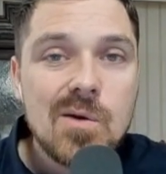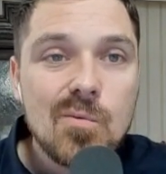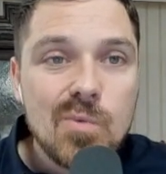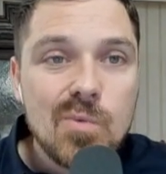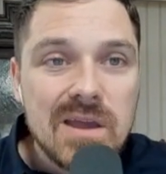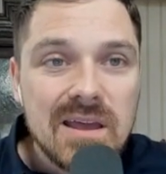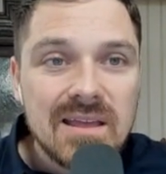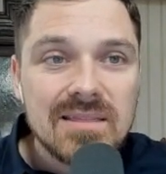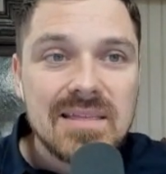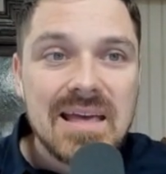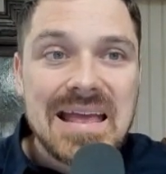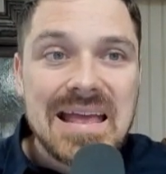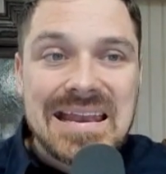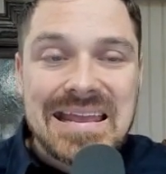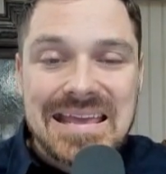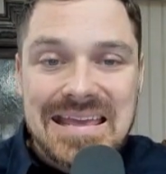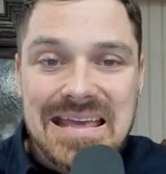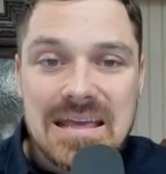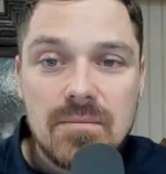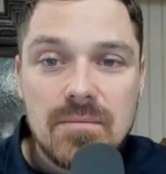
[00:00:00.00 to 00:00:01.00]
We can then
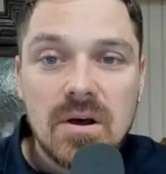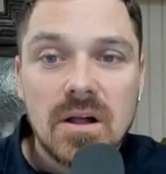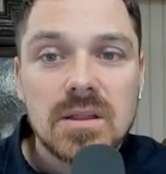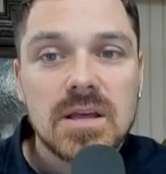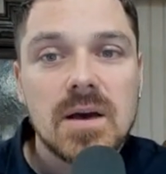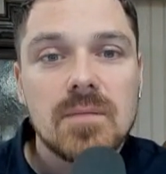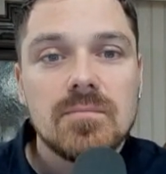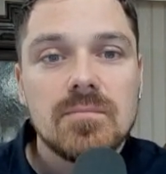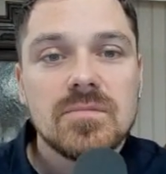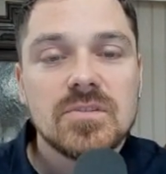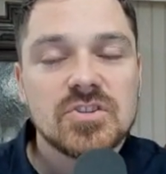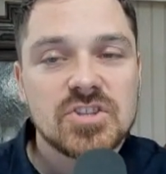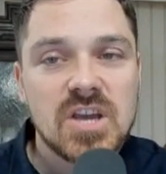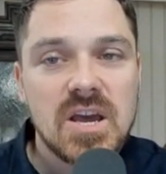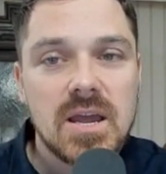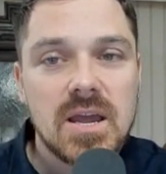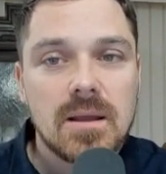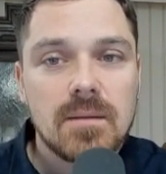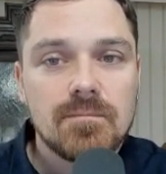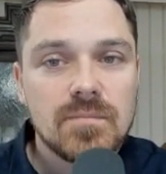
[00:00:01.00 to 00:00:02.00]
email them
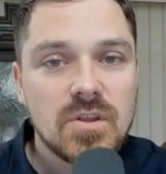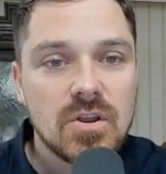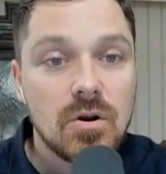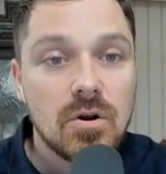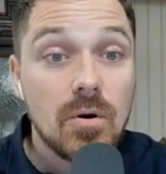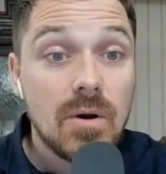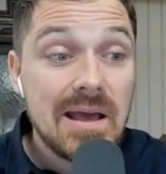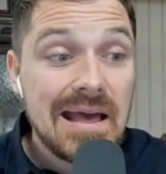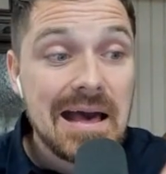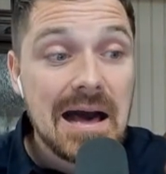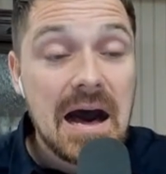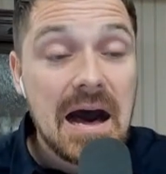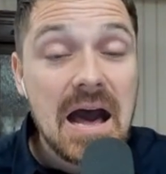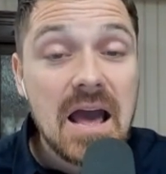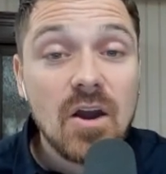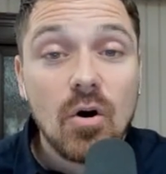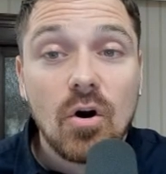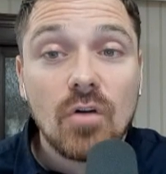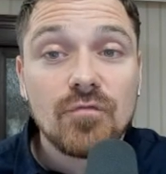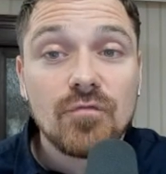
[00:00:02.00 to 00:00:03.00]
saying,
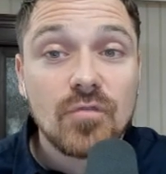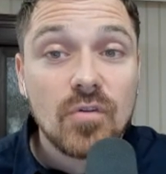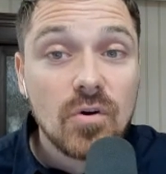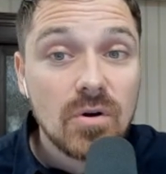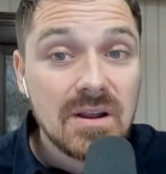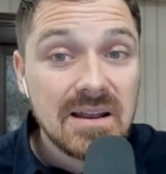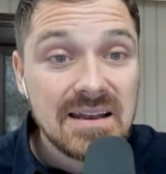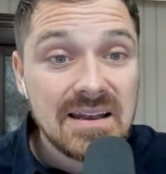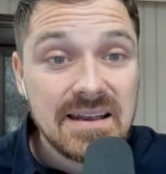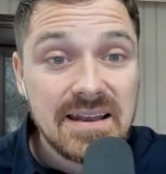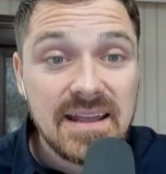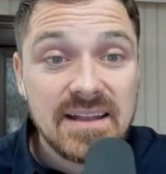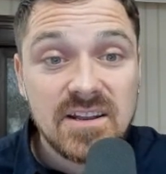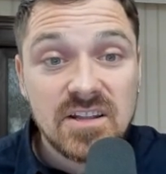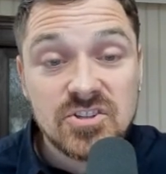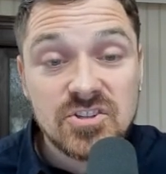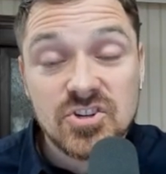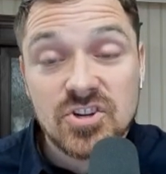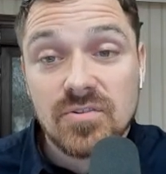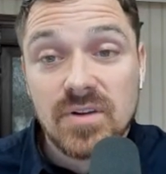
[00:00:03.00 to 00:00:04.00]
I offer lead
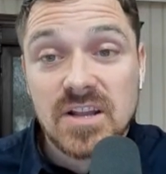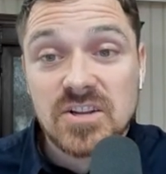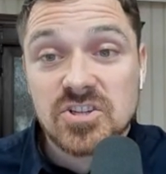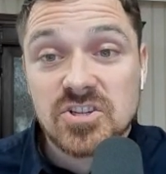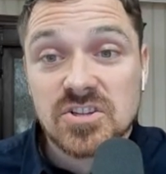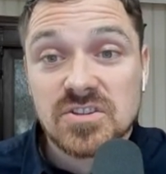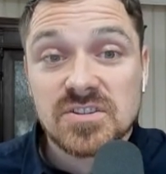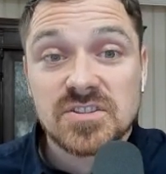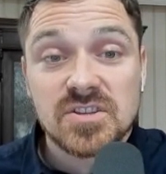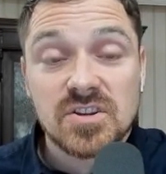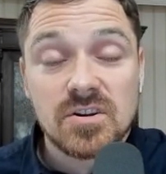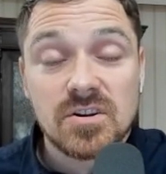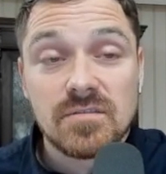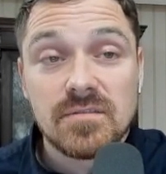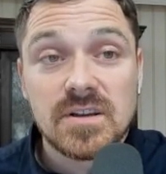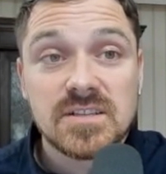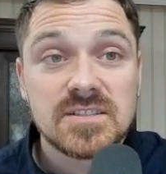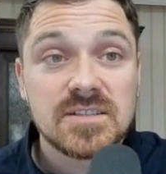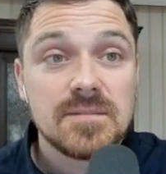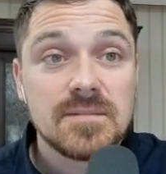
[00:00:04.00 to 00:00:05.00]
generation
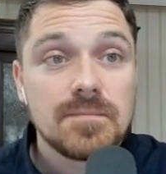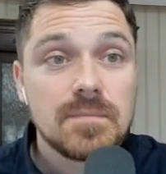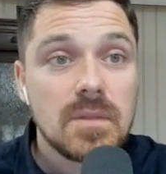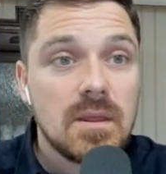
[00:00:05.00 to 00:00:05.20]
service.